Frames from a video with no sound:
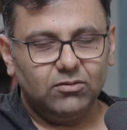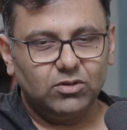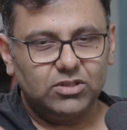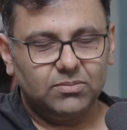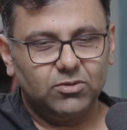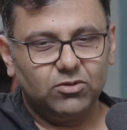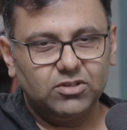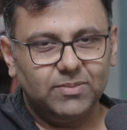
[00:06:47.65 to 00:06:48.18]
was
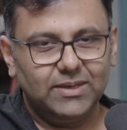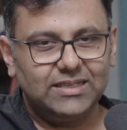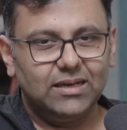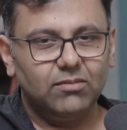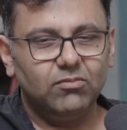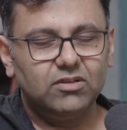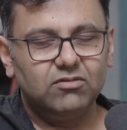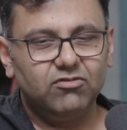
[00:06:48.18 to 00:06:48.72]
approached by
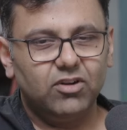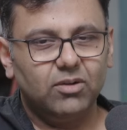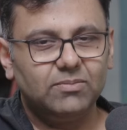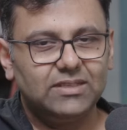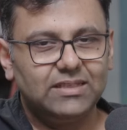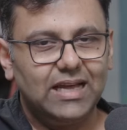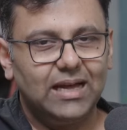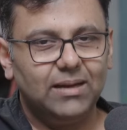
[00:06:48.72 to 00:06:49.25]
someone from
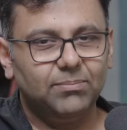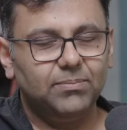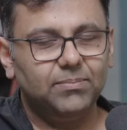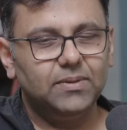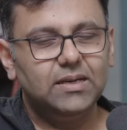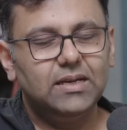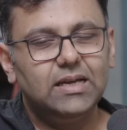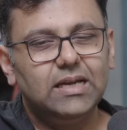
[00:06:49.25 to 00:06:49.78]
Snap,
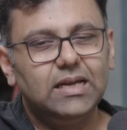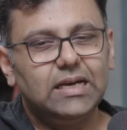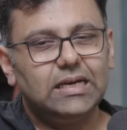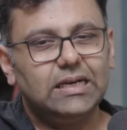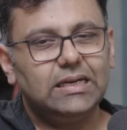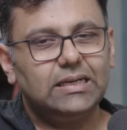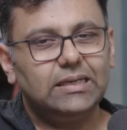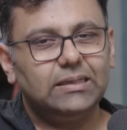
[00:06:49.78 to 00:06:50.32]

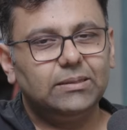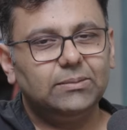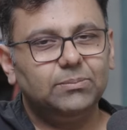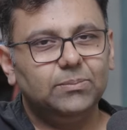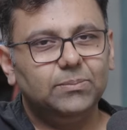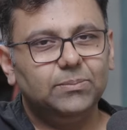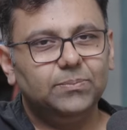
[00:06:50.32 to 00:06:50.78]
um,